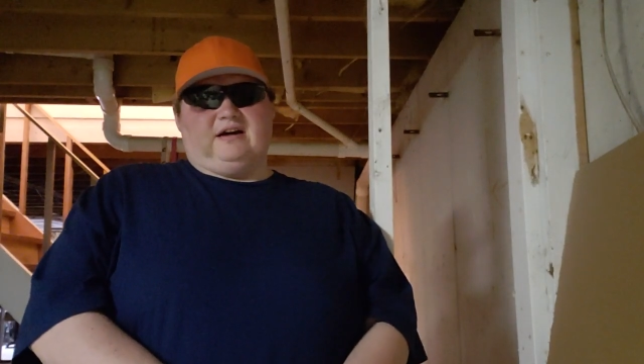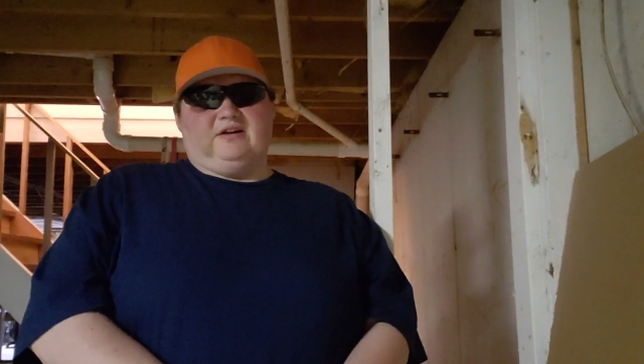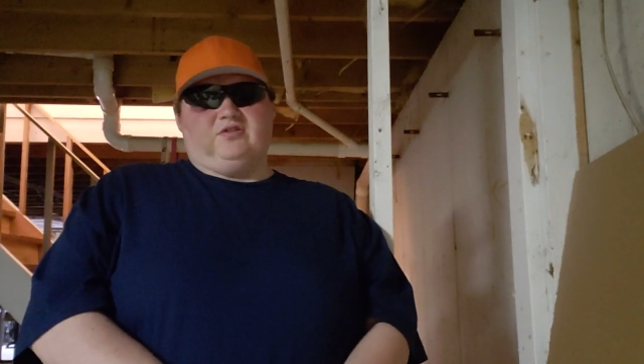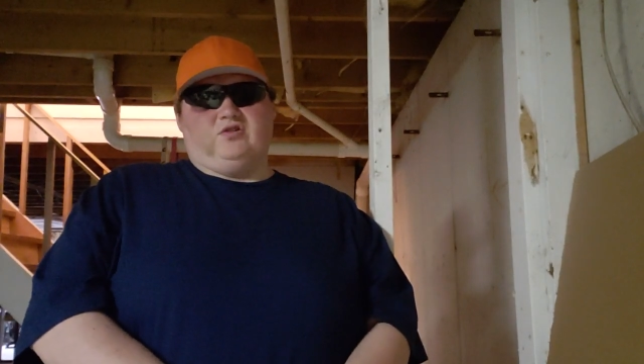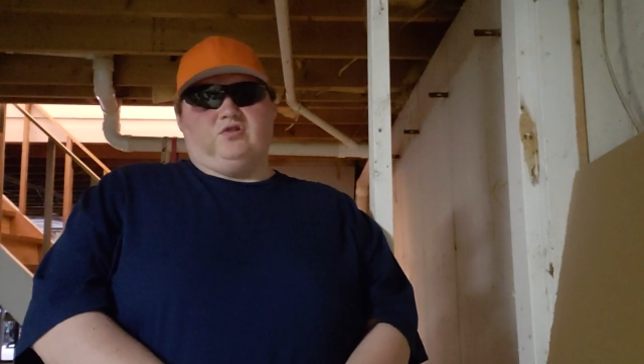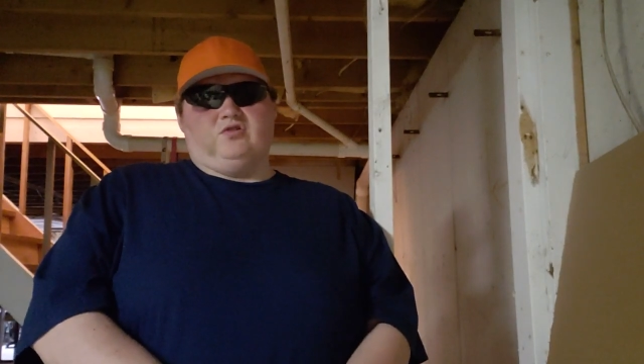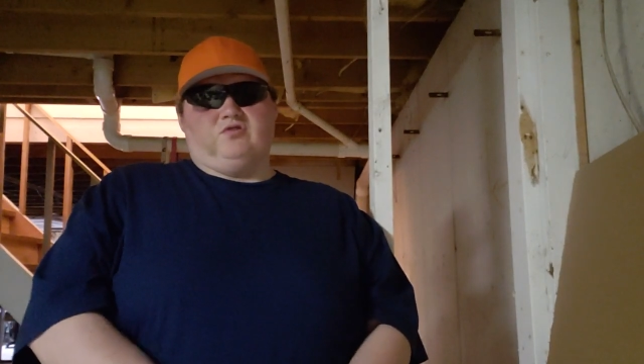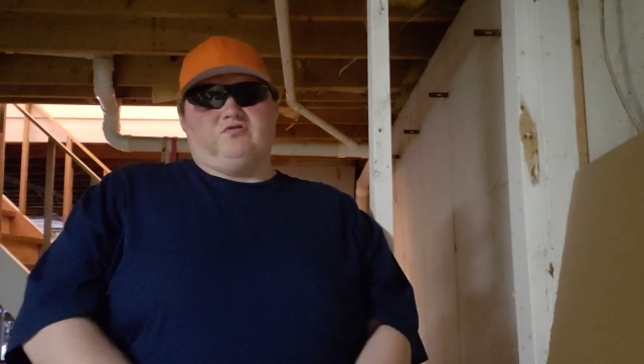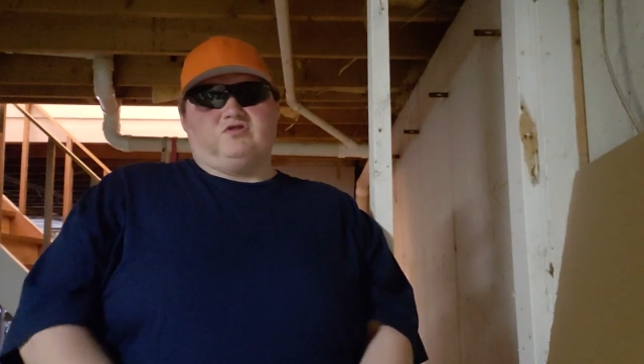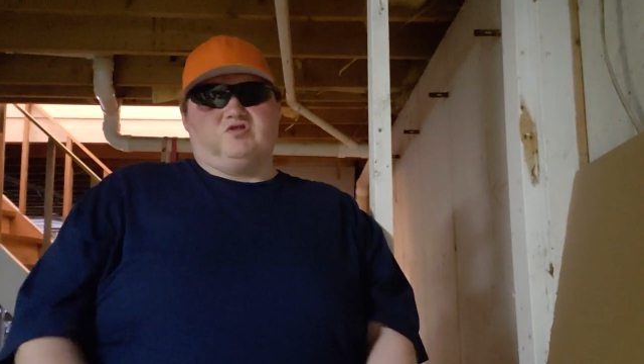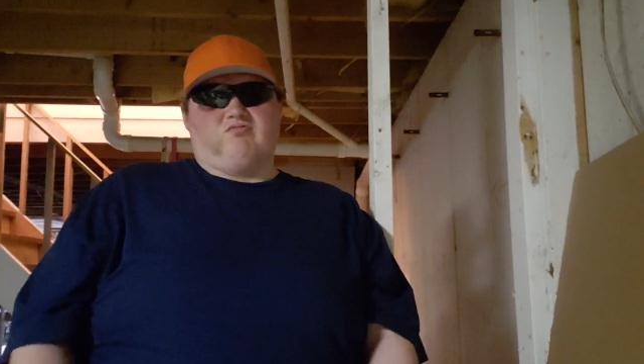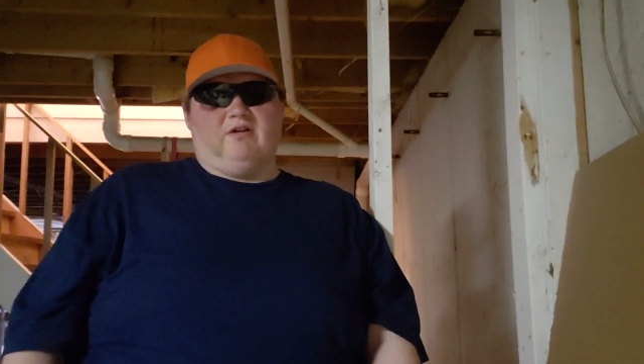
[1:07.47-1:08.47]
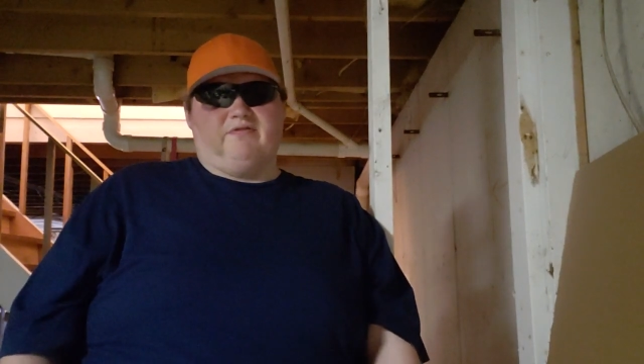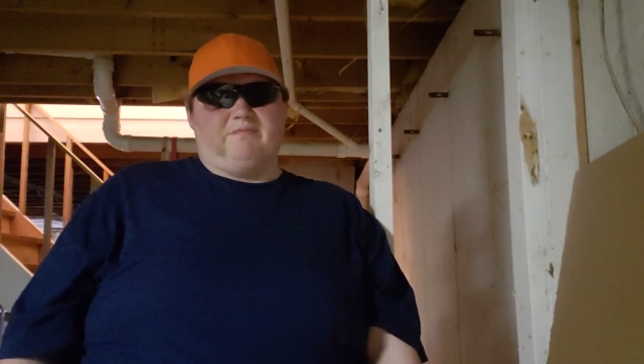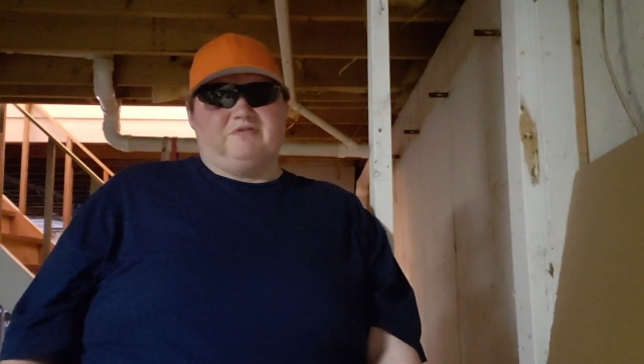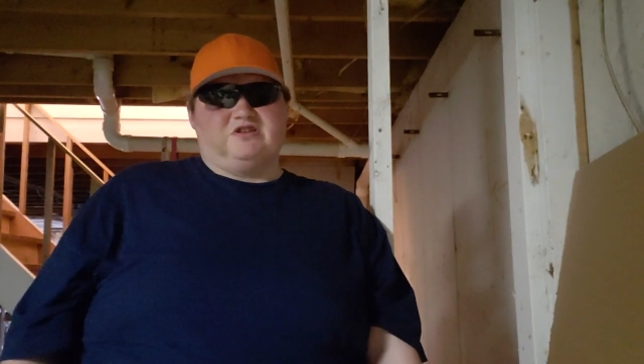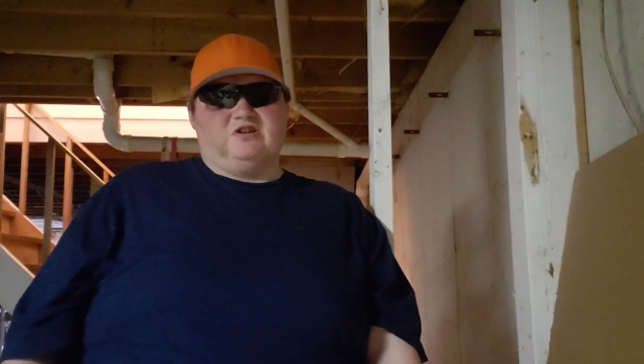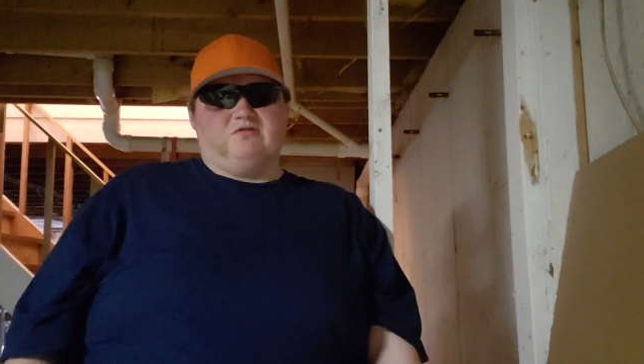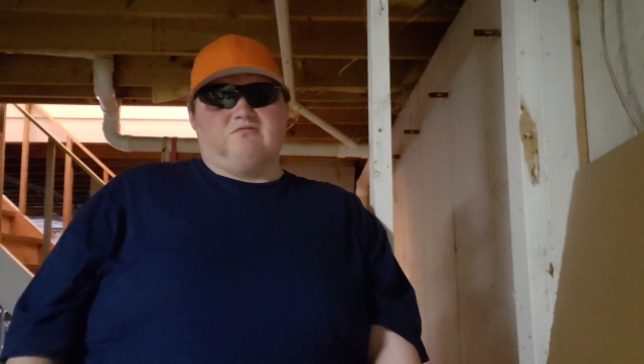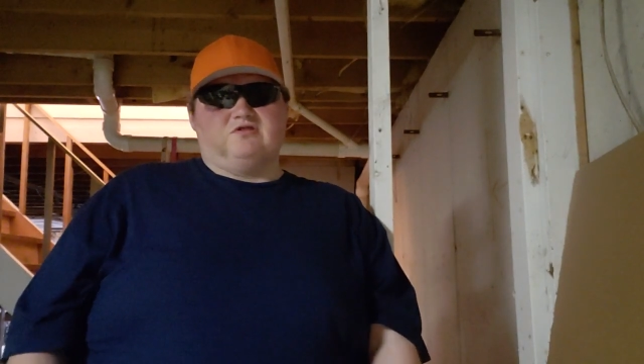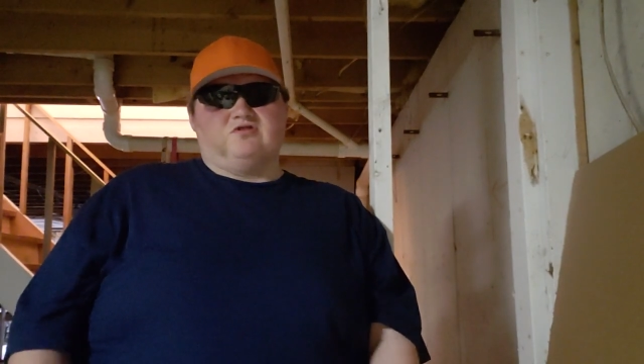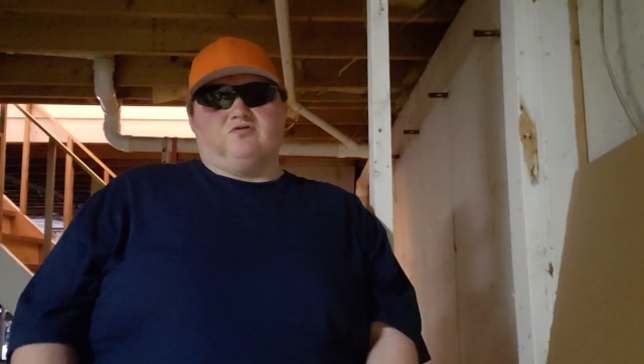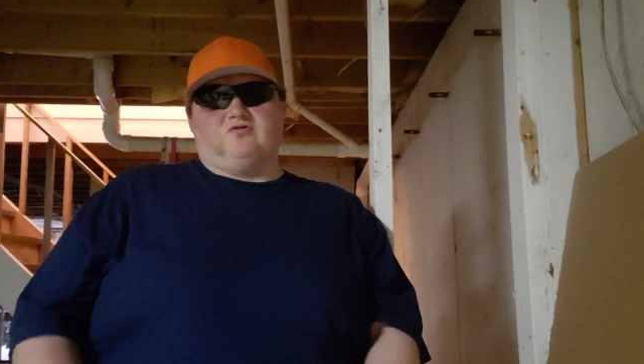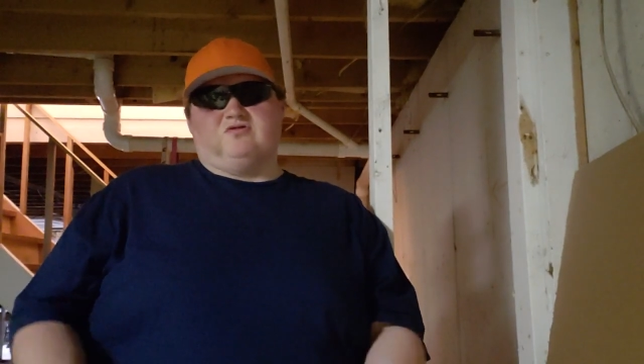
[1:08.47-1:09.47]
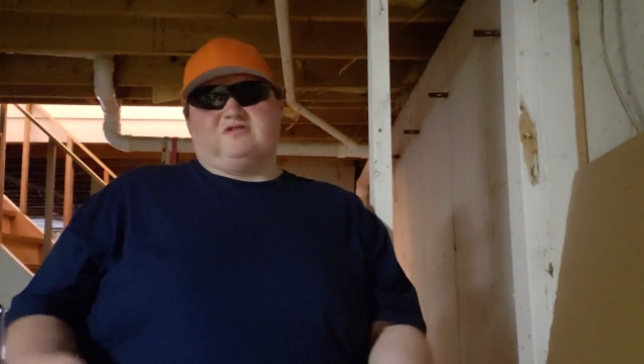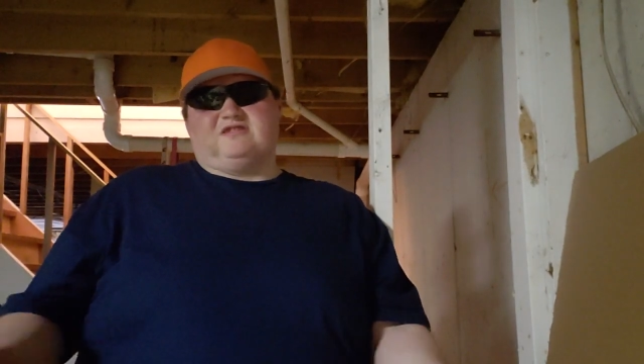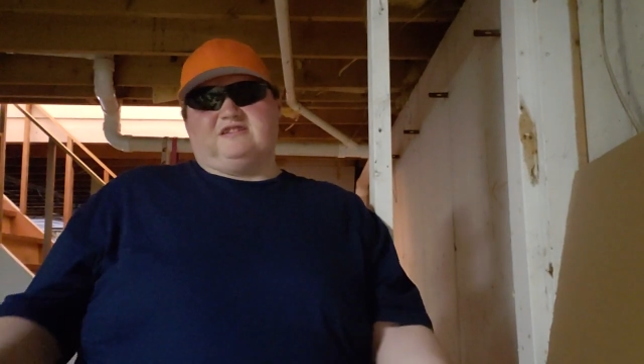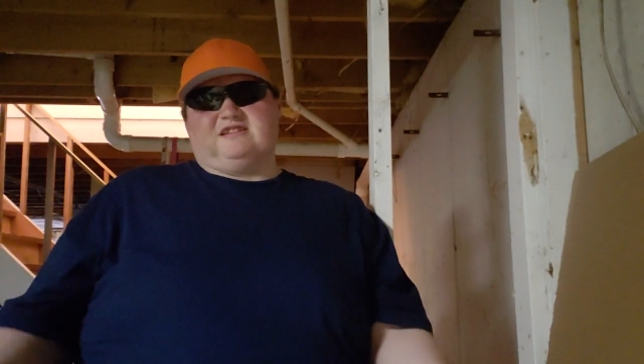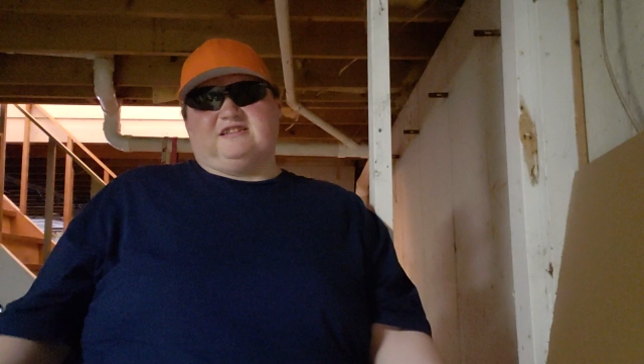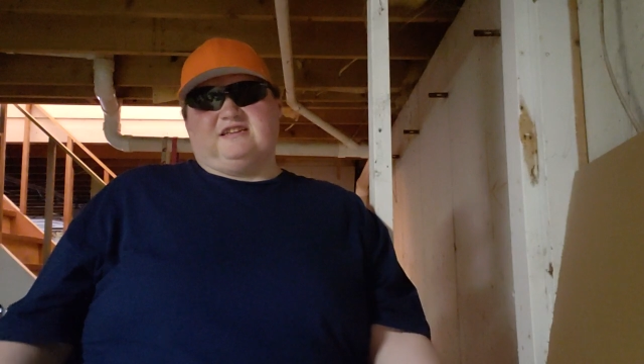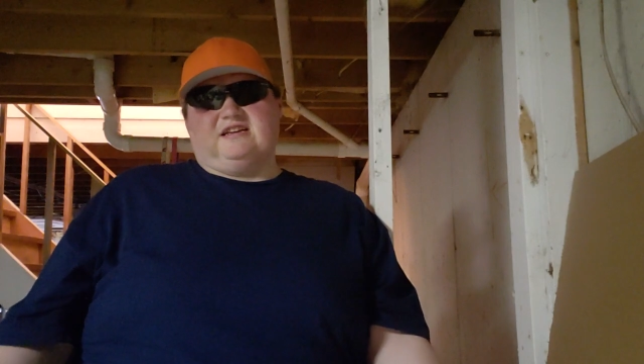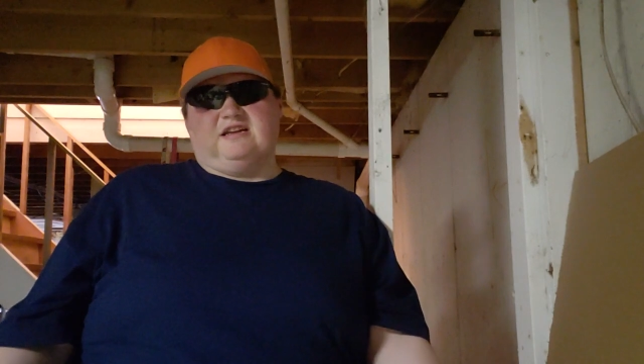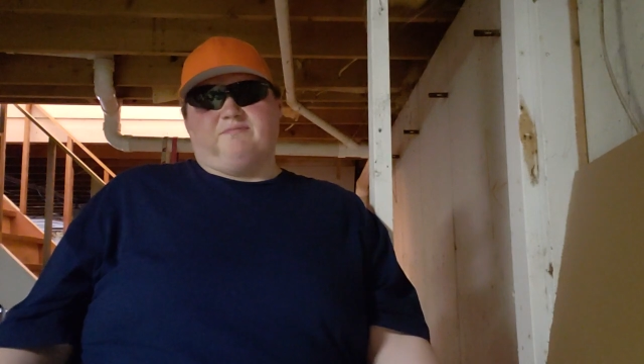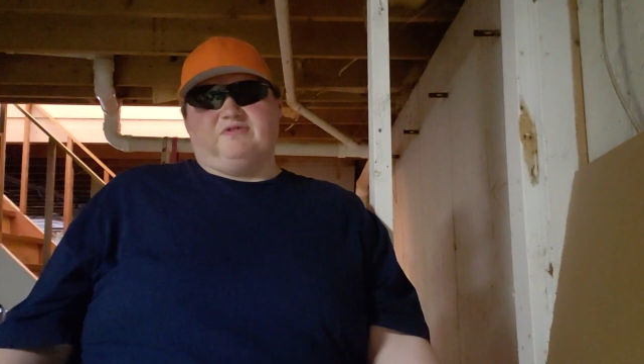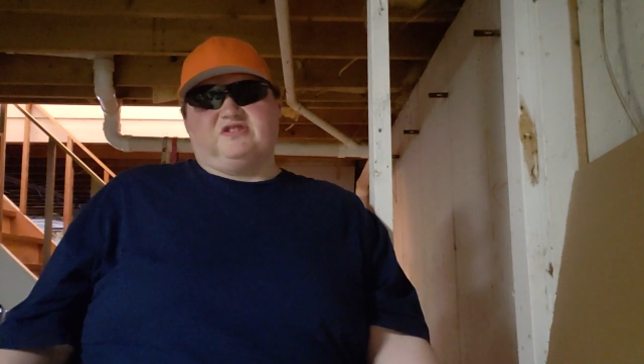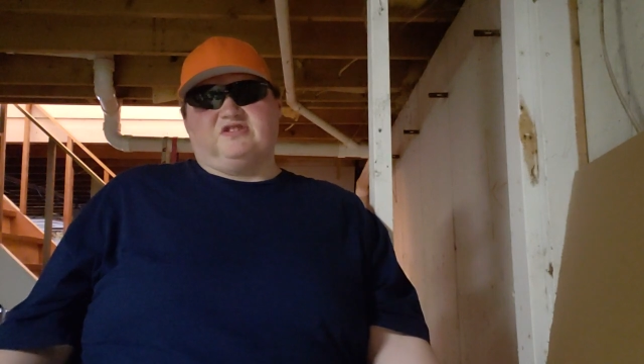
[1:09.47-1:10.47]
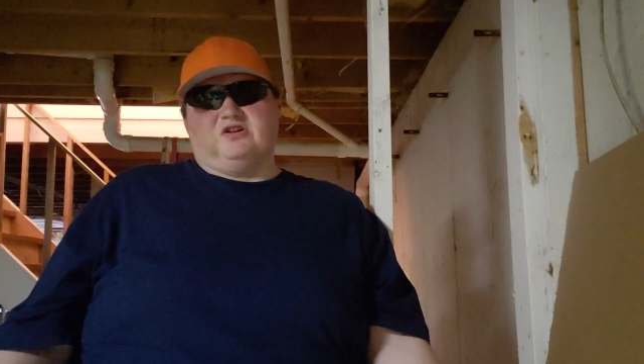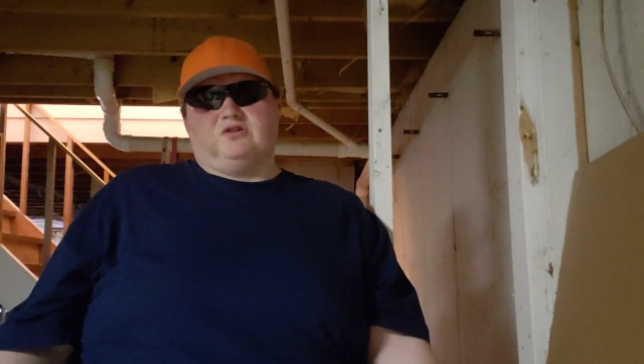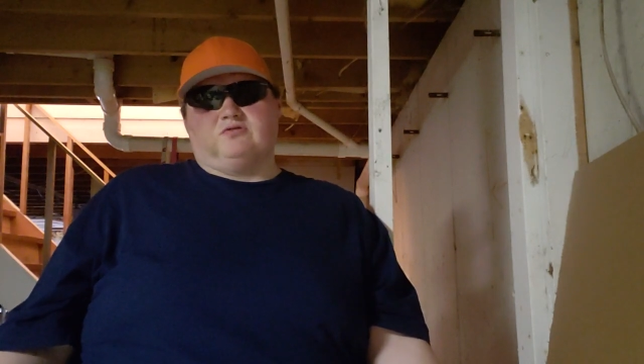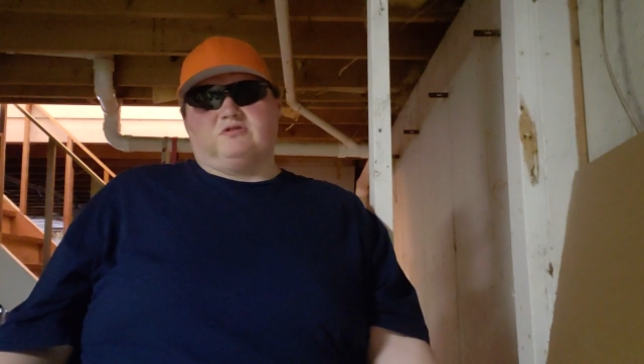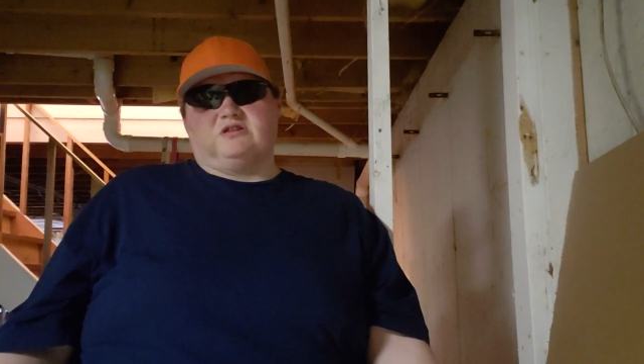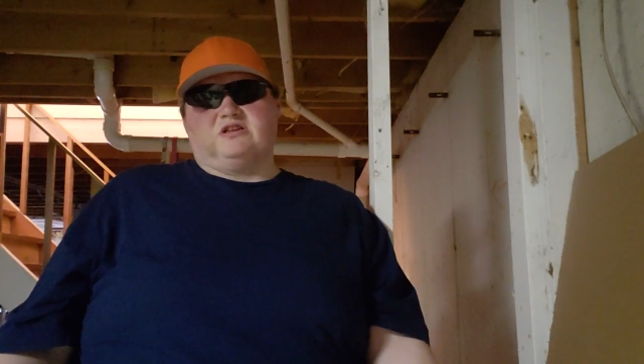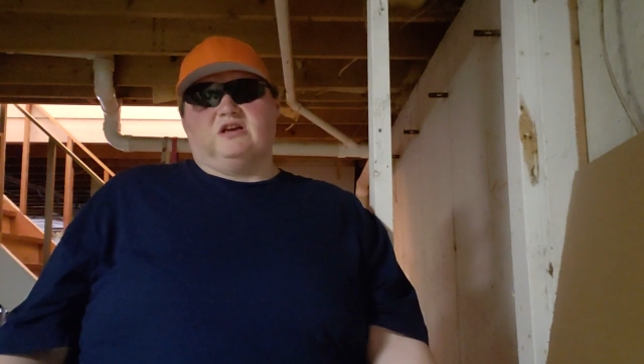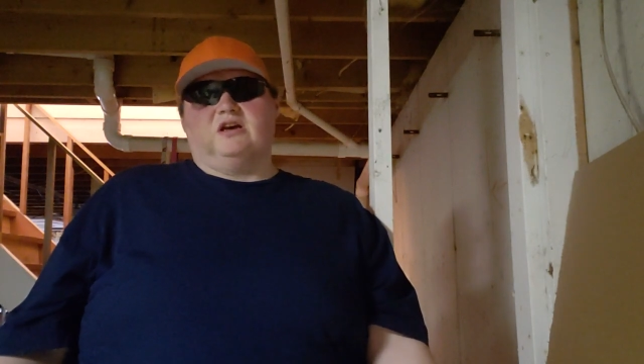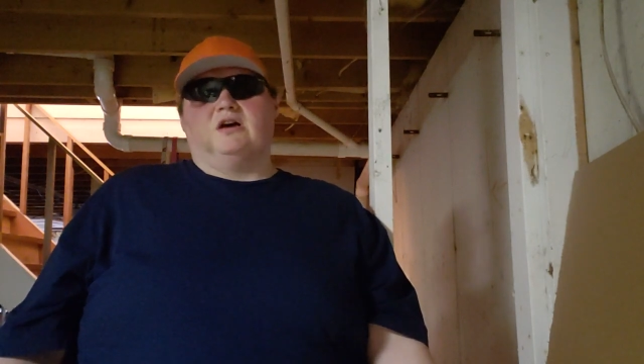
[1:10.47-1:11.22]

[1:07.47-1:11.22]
either 12 episodes or 16 episodes,